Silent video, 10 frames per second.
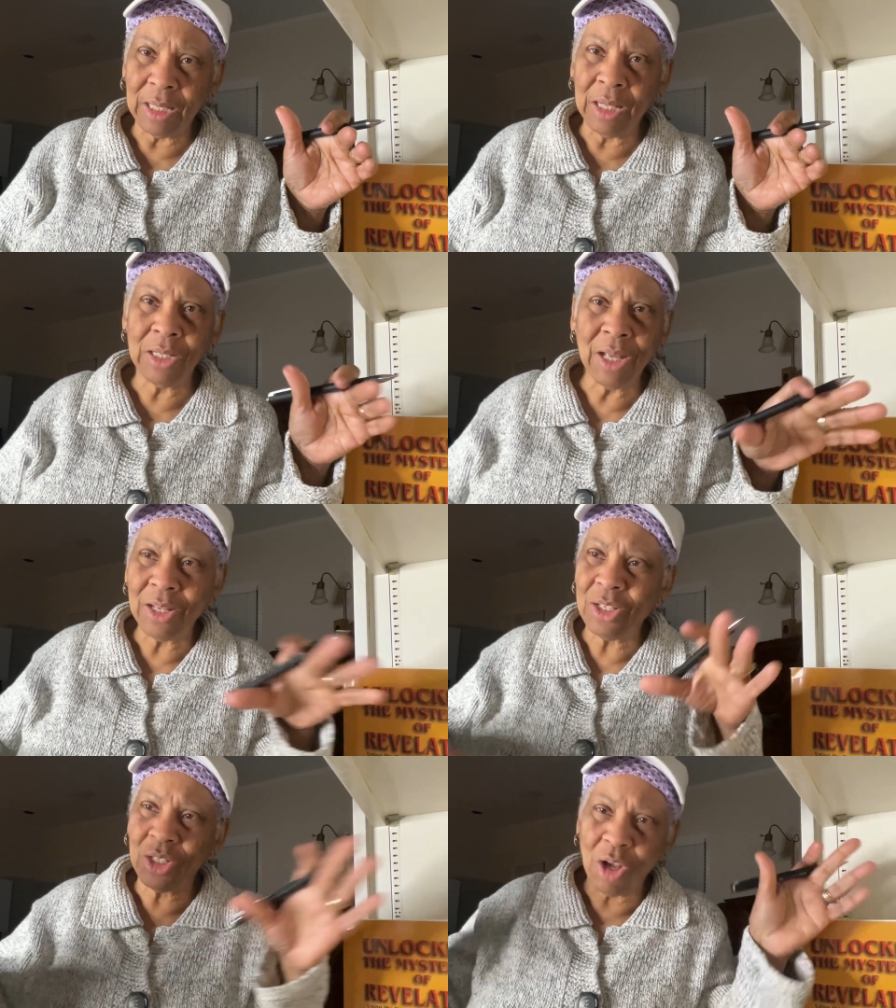And it's
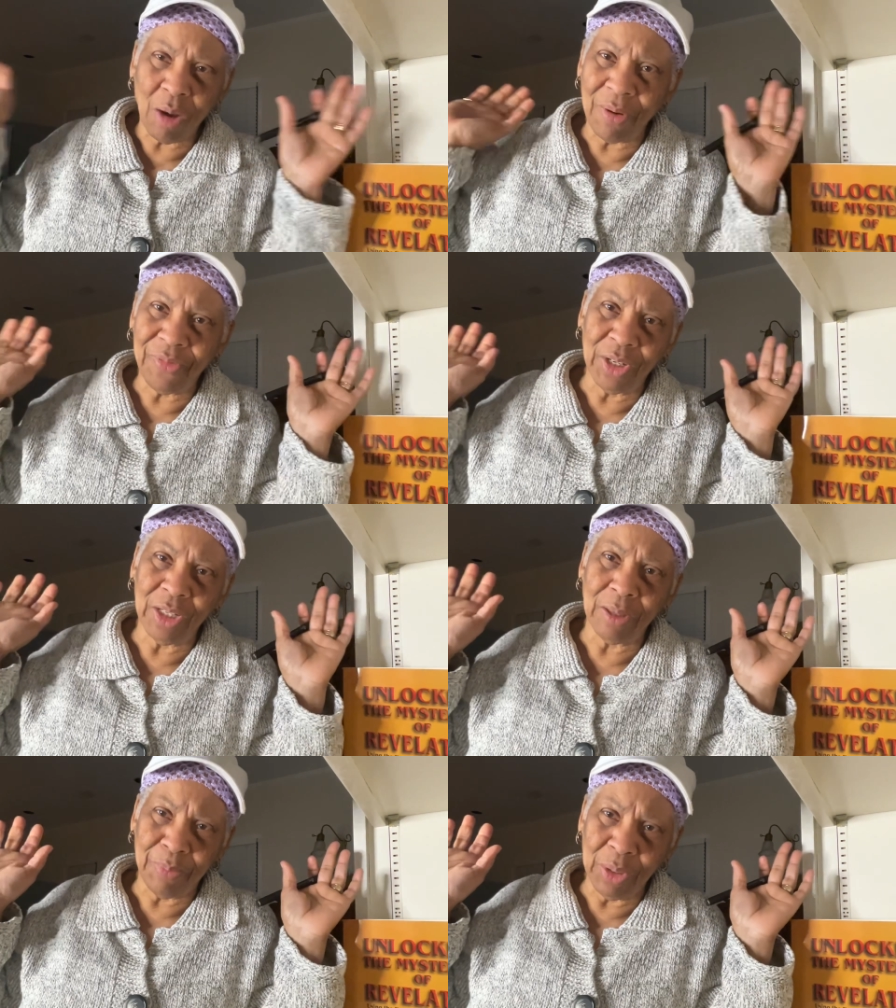not just talking about
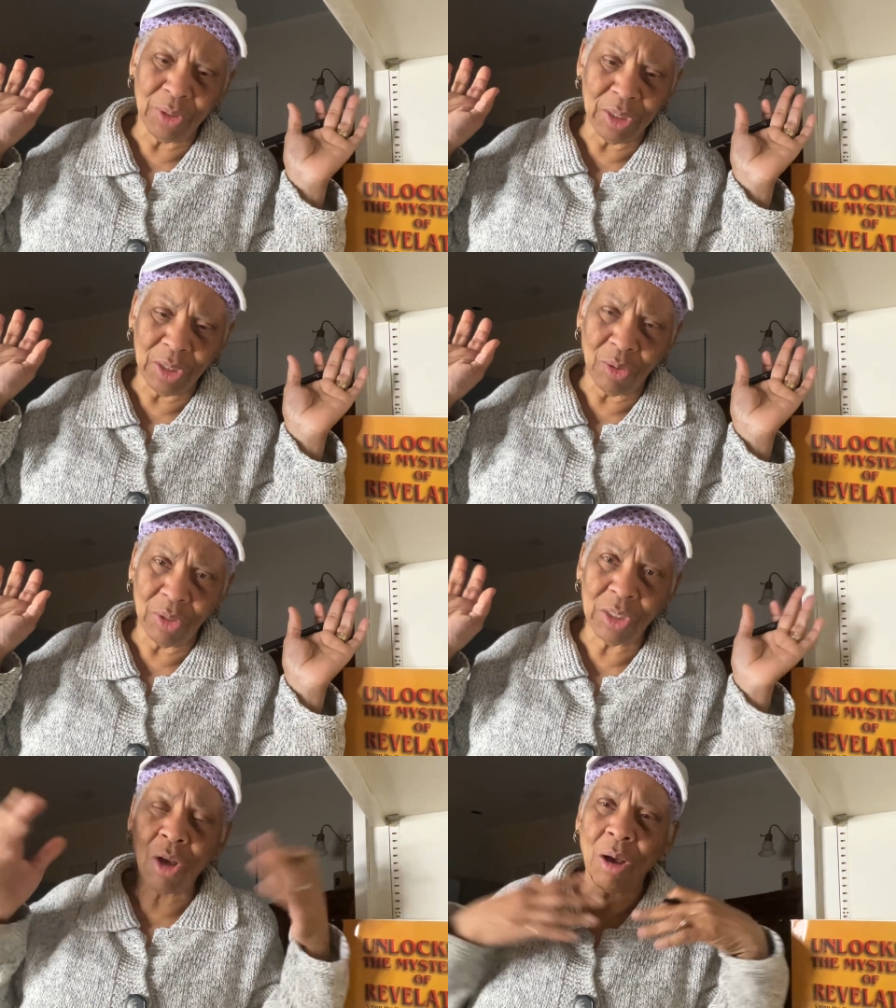filling the building, y'all.
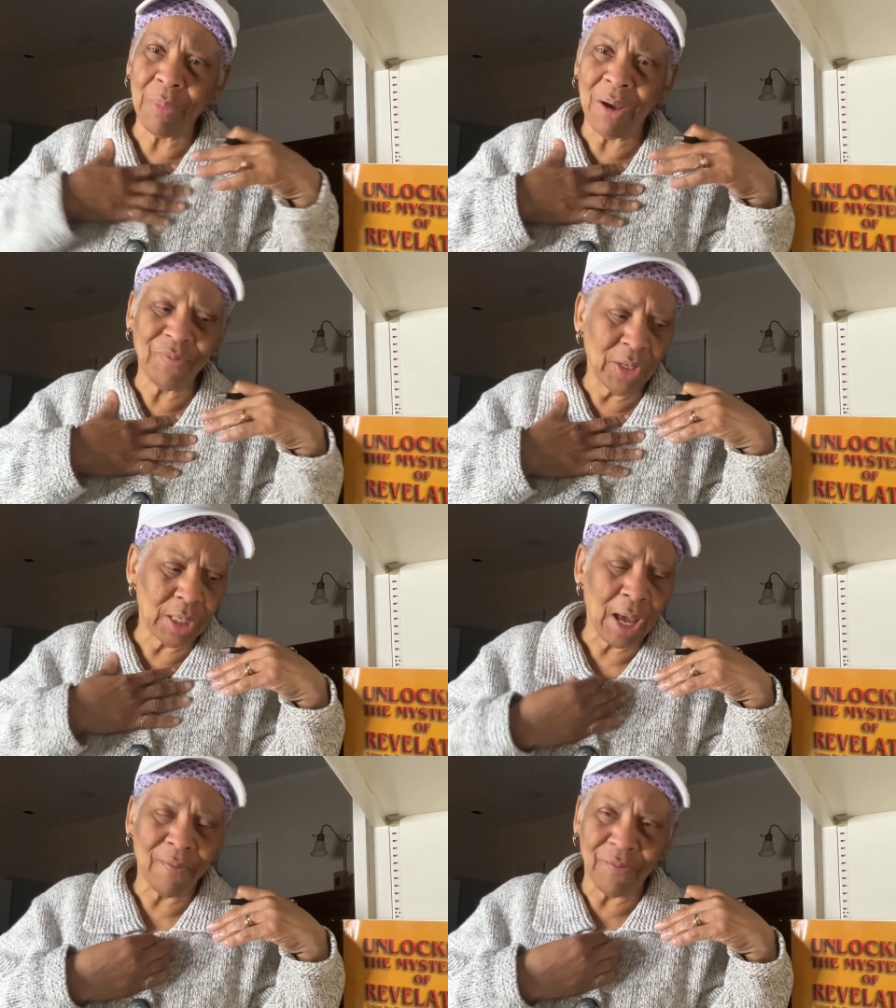It's talking about
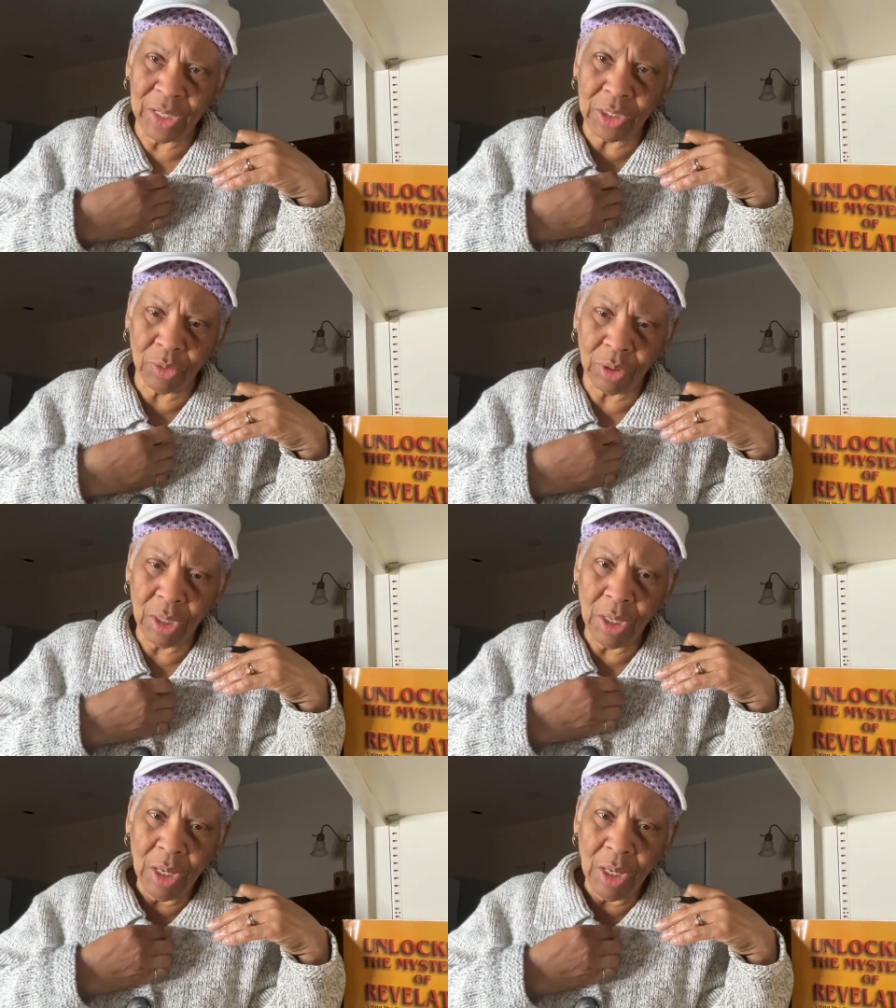filling our vessels.